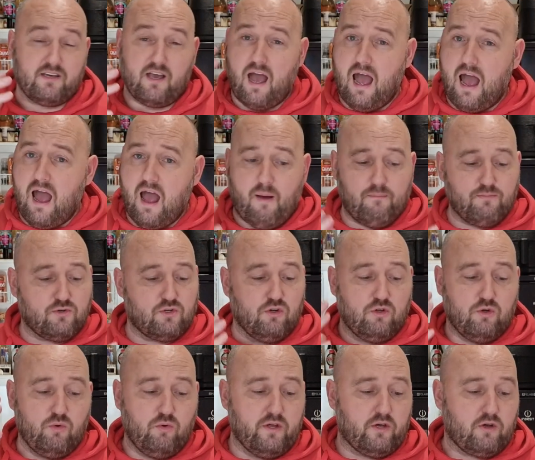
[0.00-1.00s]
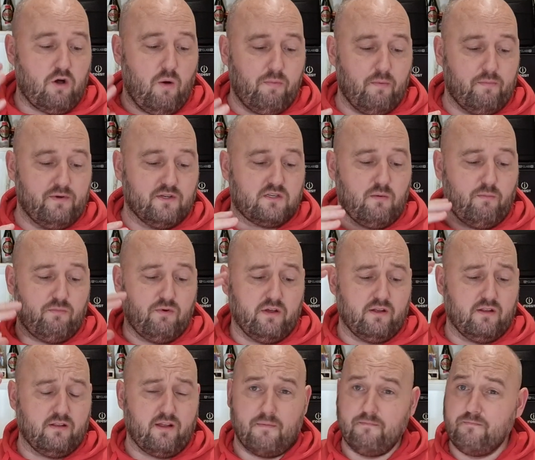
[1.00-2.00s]
It absolutely complements it
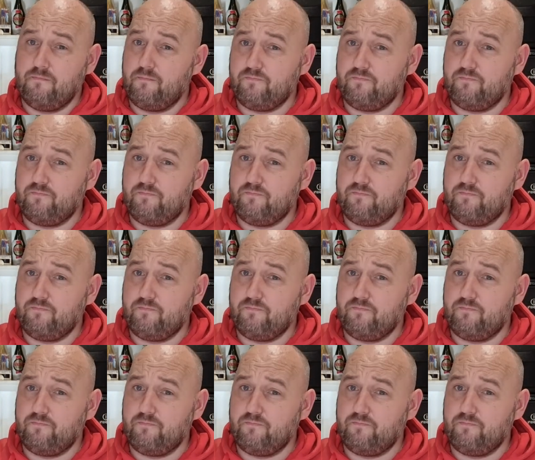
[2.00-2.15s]
brilliantly.